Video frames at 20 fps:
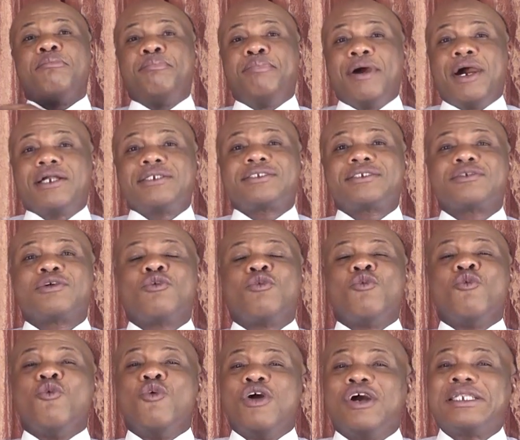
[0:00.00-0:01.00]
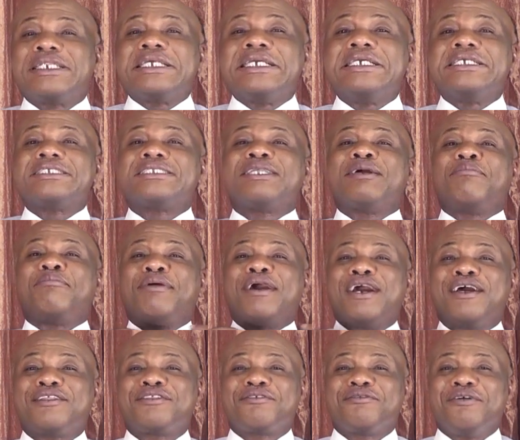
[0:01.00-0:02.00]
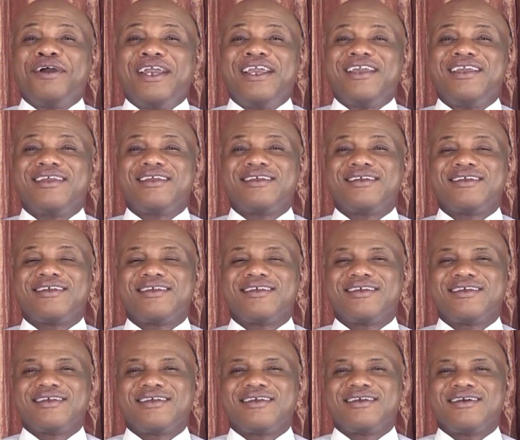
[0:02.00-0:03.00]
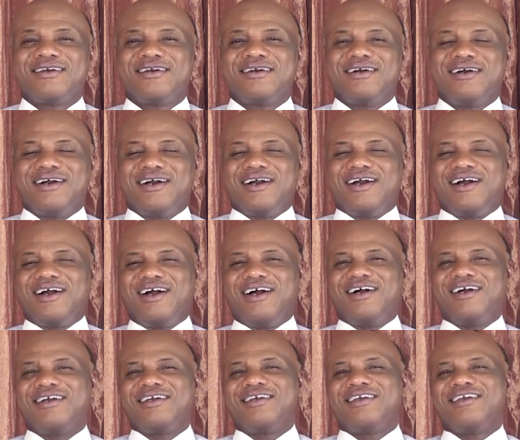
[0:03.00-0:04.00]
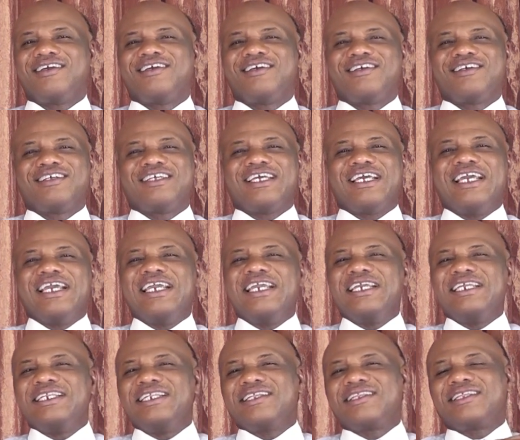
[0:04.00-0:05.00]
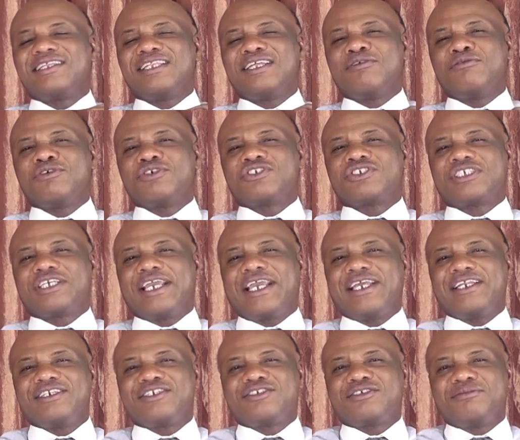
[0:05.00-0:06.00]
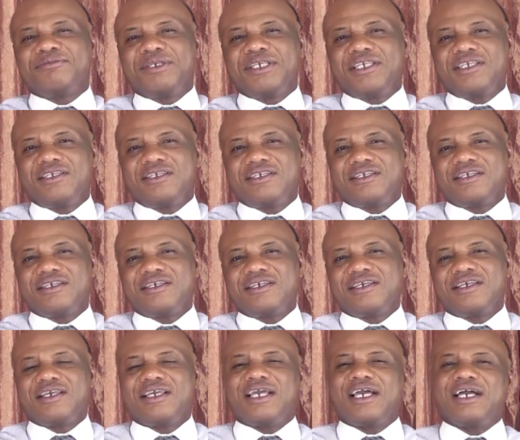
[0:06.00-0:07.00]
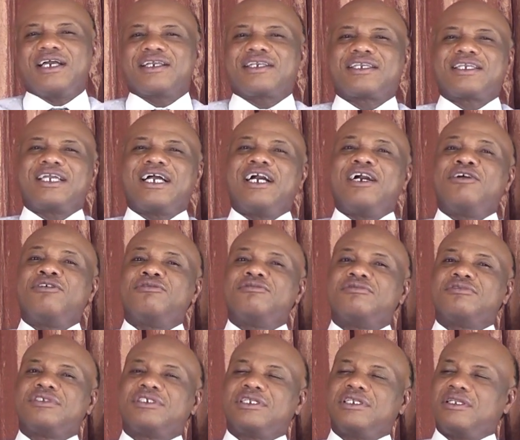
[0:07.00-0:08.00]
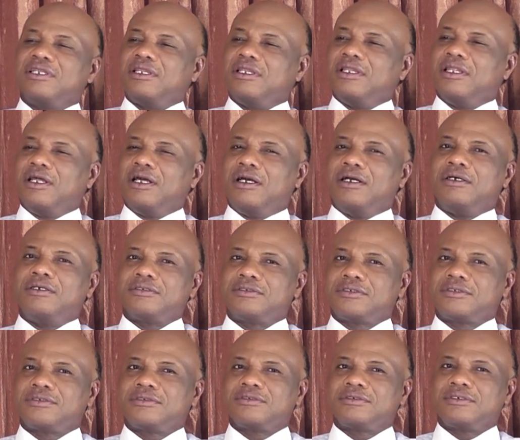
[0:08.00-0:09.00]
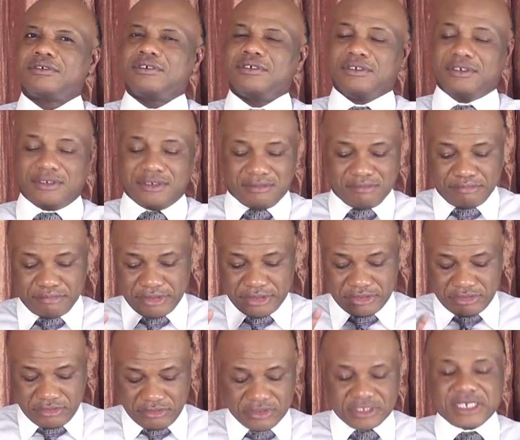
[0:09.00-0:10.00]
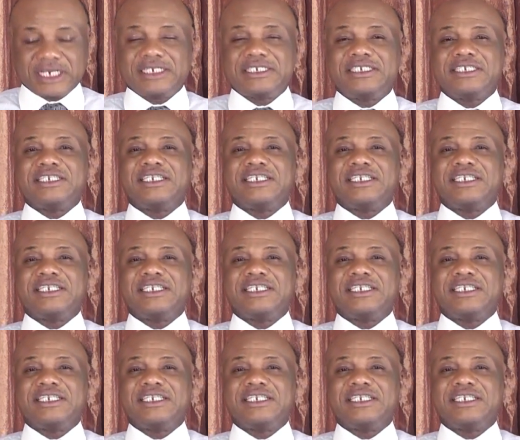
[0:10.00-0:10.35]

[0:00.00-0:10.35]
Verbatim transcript: But what is the pathway? Ah, anything that was gained to me, I counted loss. But look at